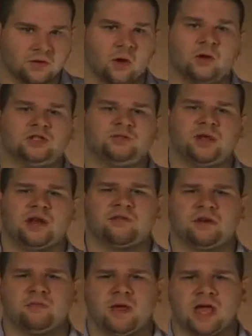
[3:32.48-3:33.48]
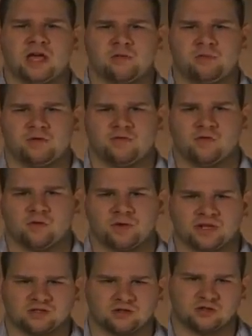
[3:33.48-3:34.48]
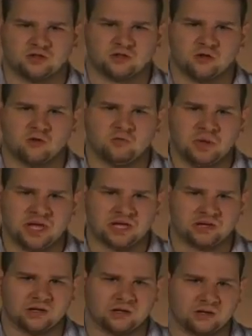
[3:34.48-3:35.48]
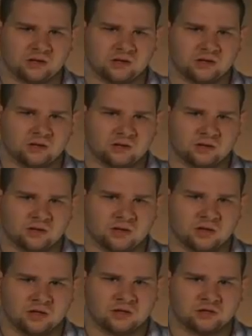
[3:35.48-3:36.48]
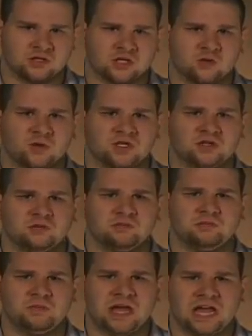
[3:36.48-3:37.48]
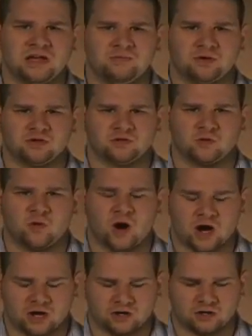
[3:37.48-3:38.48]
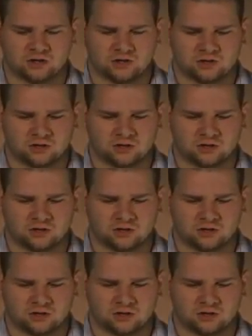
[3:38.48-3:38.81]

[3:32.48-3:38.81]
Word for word: No one's been ever to make it before because it's so big. So much paper is required.